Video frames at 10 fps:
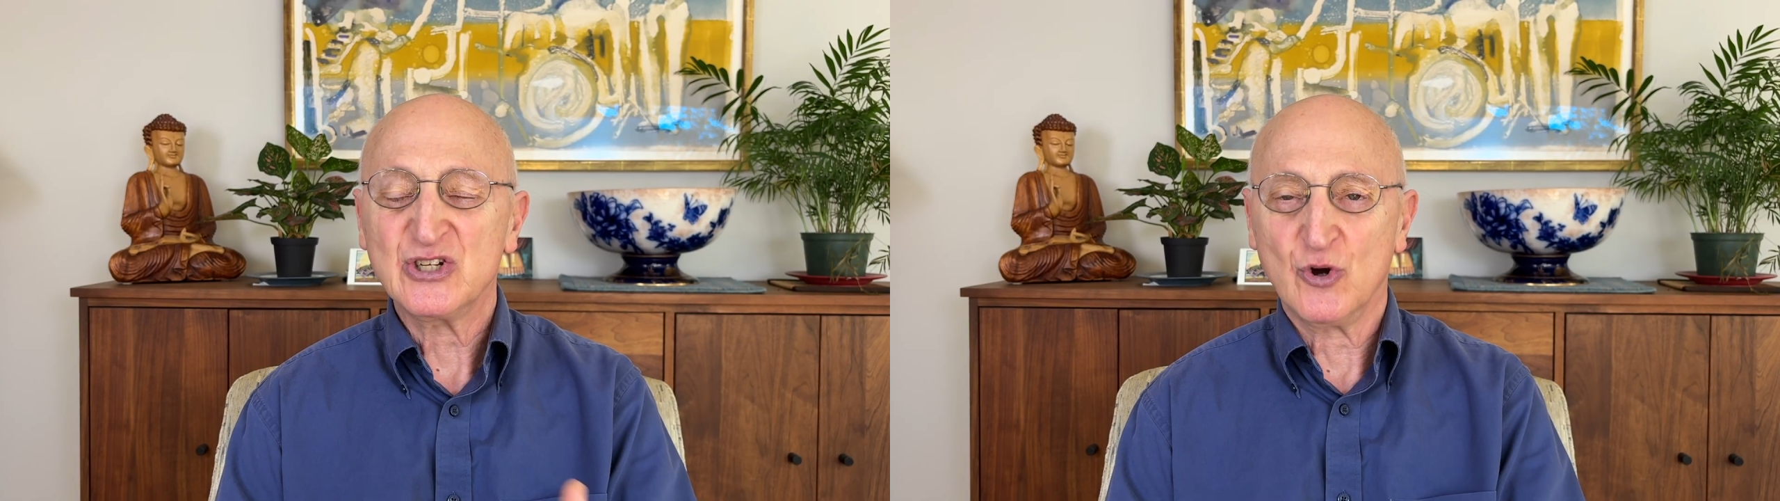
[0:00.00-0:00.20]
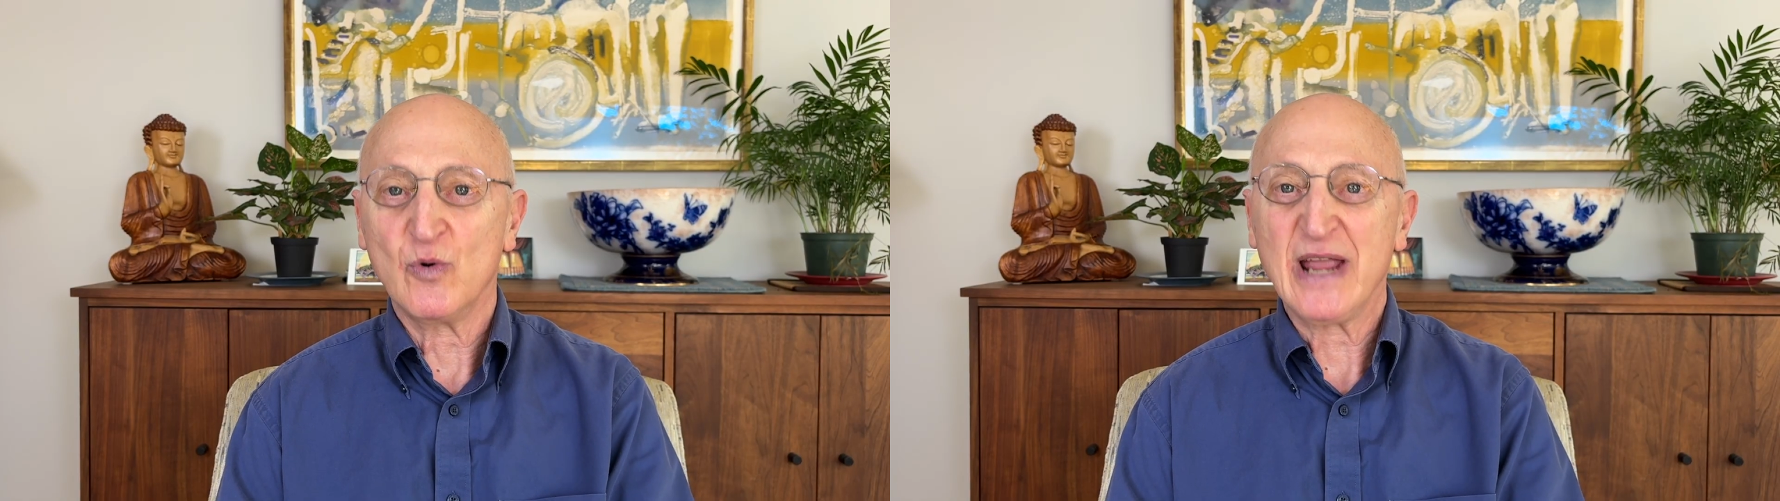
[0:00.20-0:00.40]

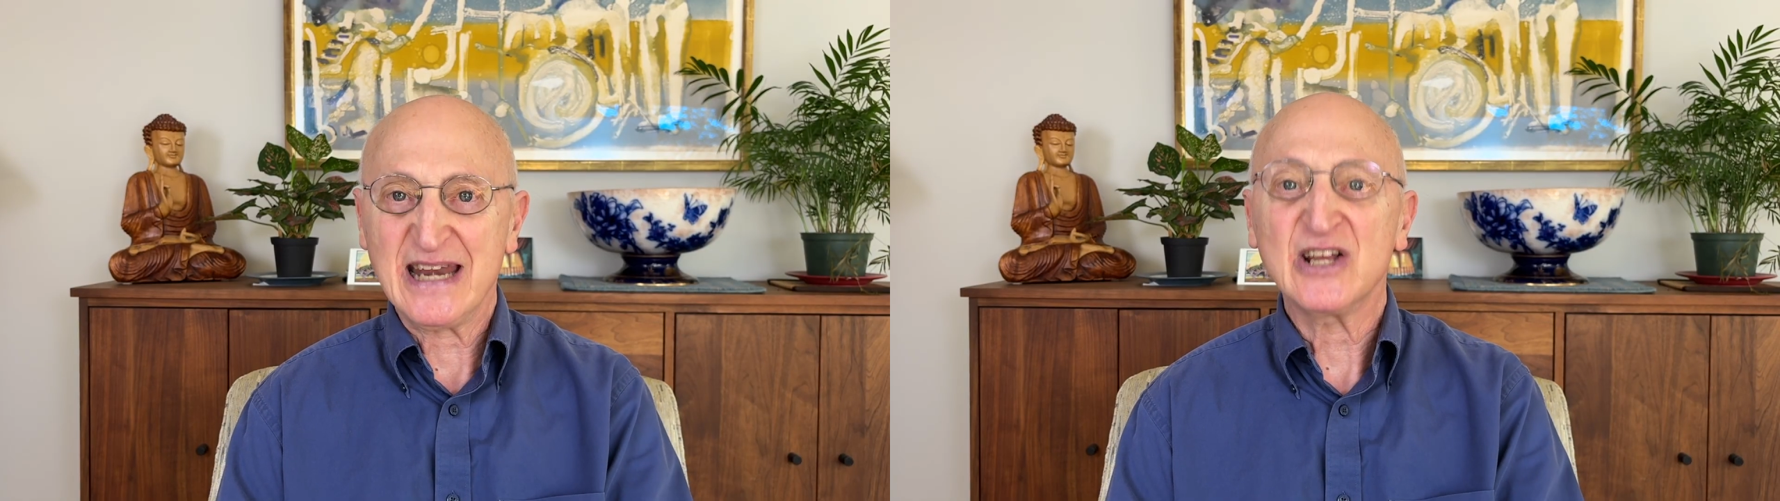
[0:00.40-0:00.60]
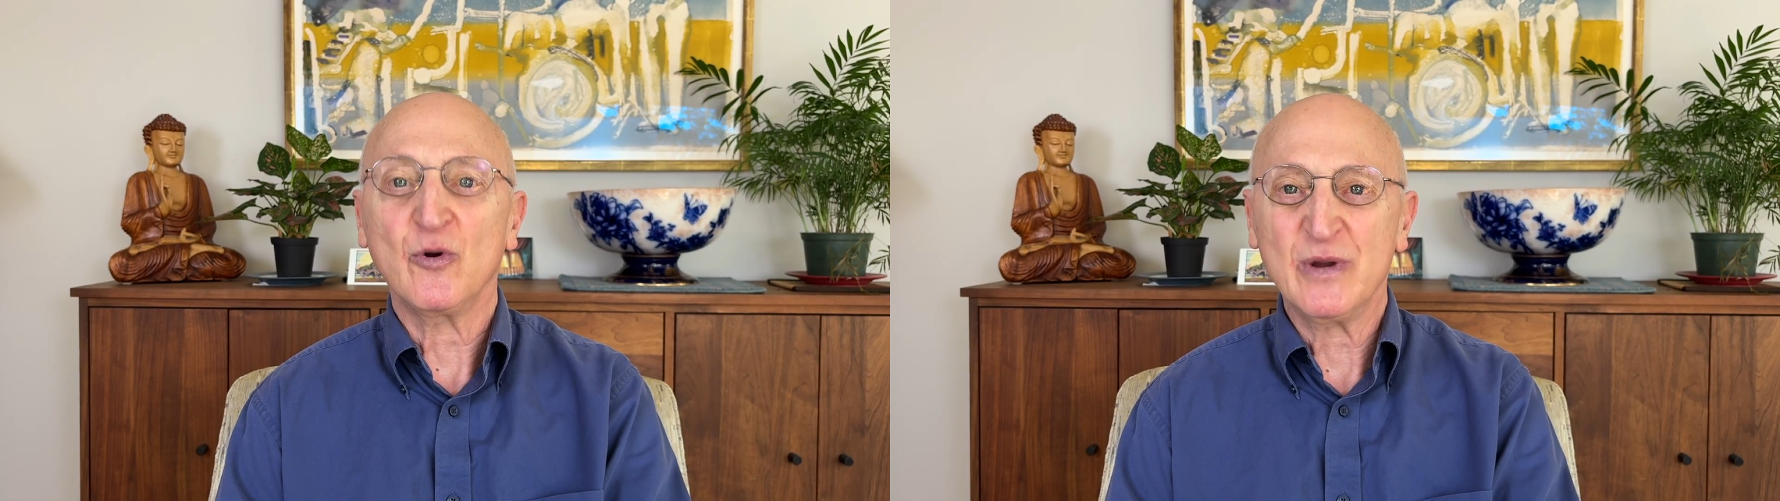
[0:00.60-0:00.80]

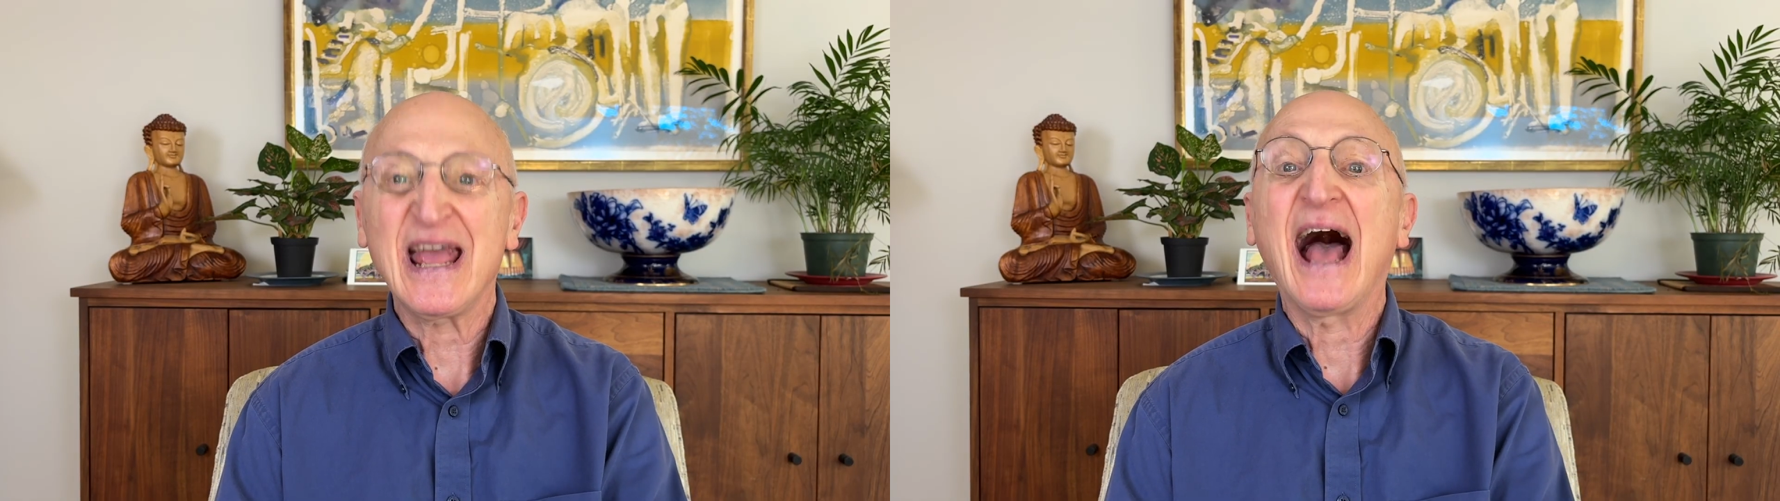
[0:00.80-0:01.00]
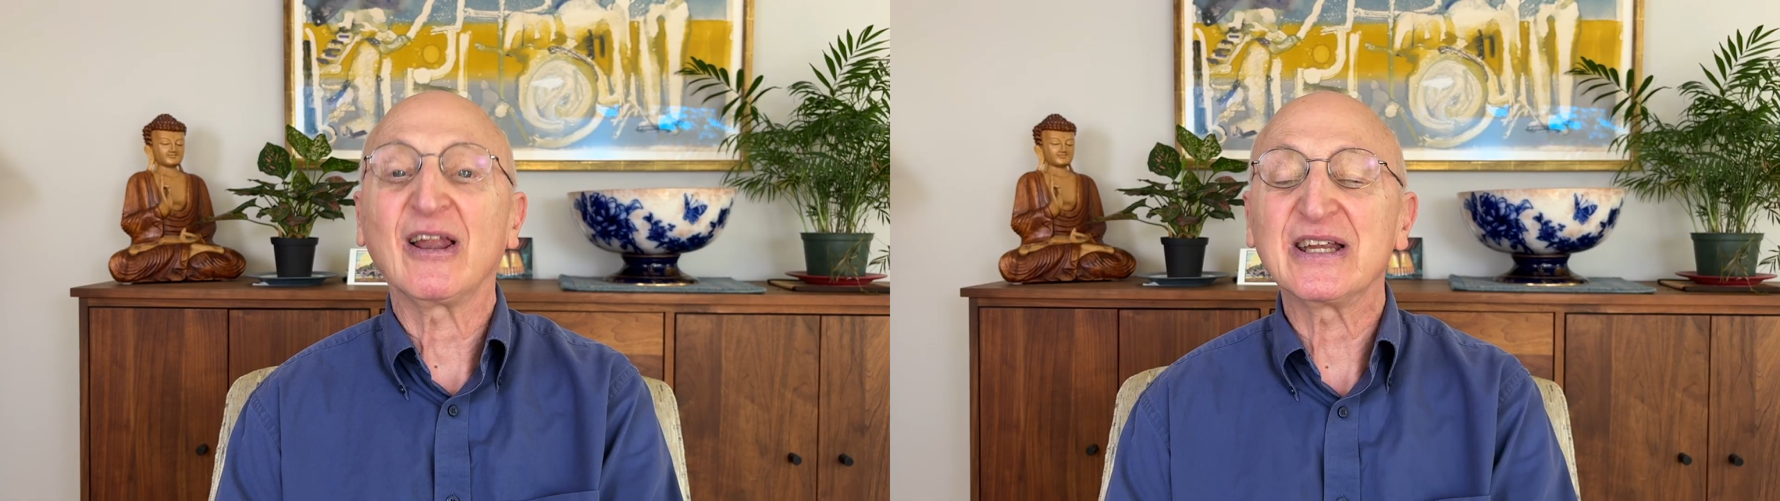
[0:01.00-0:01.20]
creating a
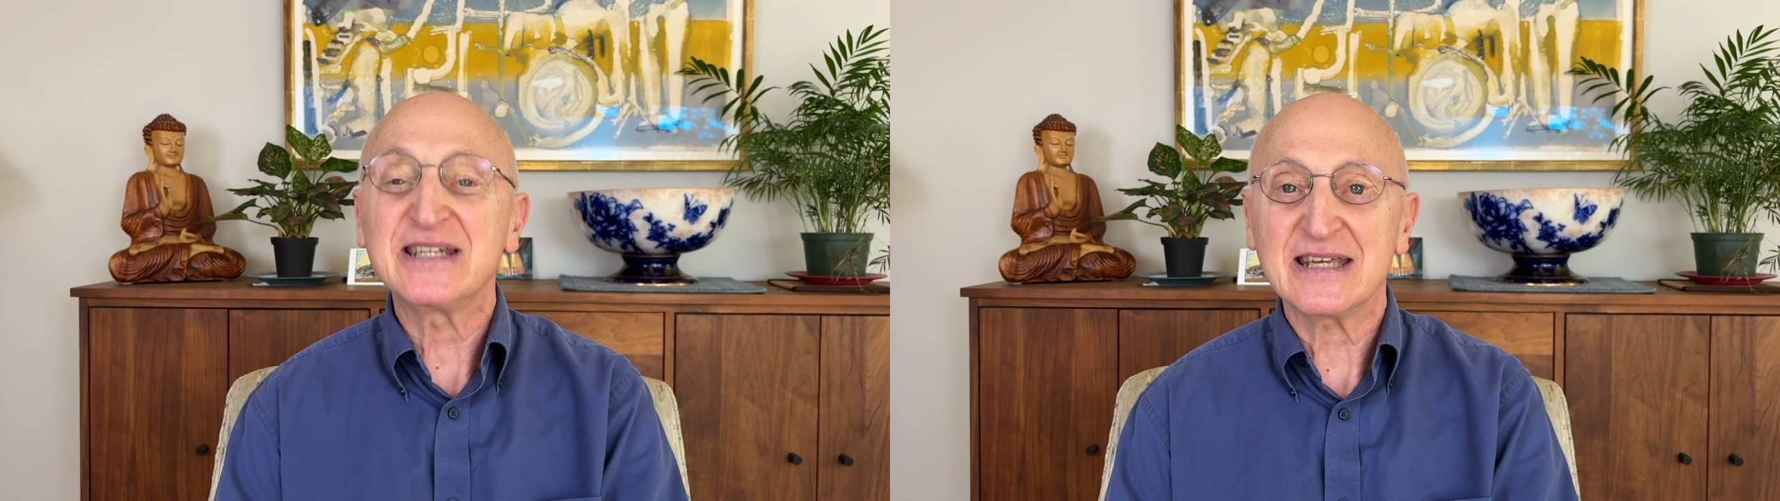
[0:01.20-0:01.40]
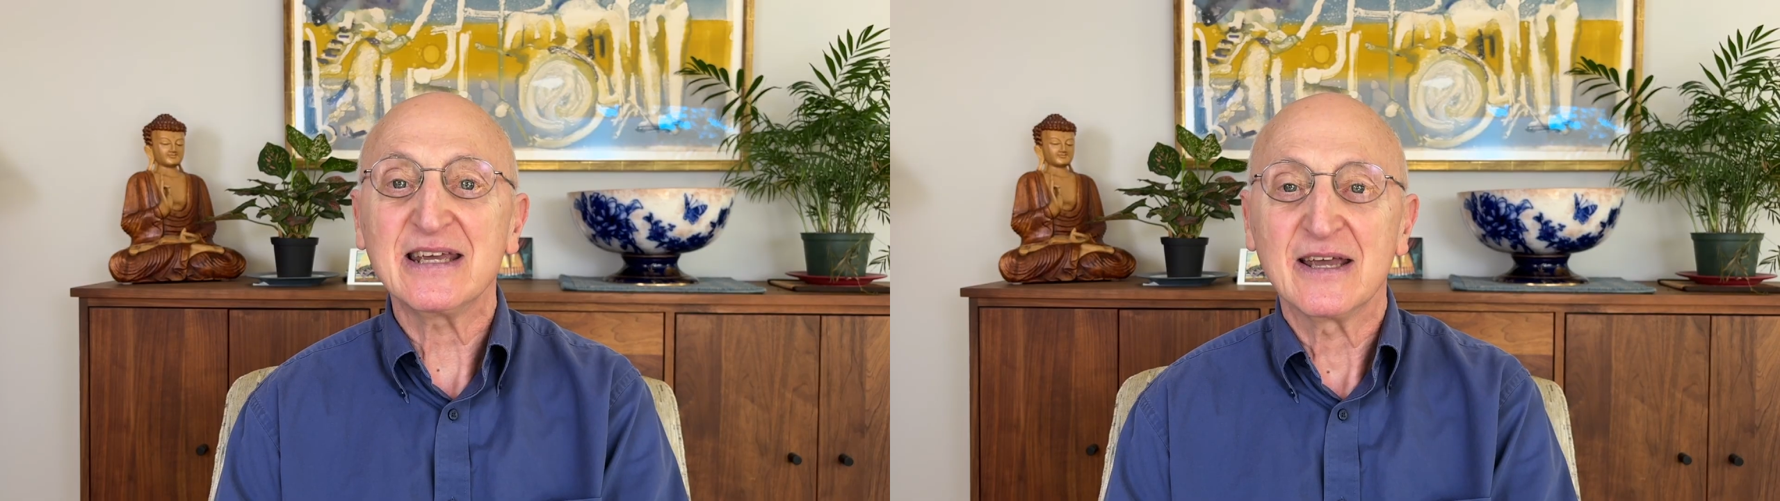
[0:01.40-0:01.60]

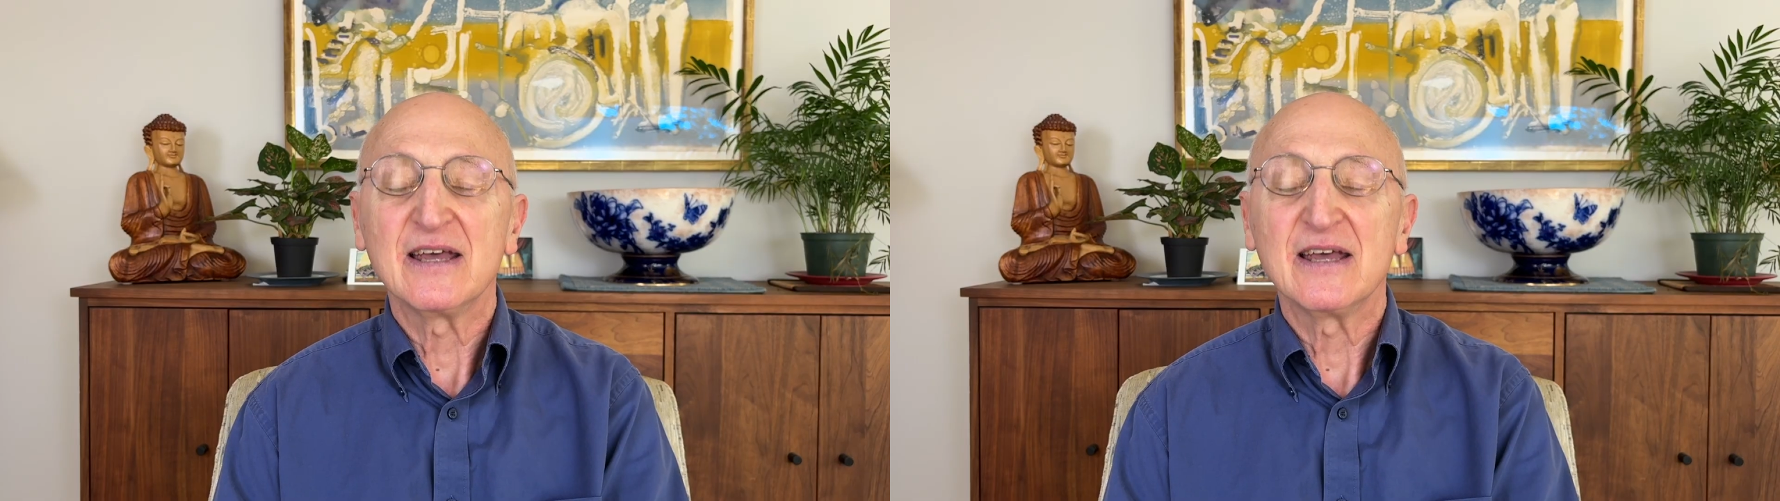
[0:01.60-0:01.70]
reality.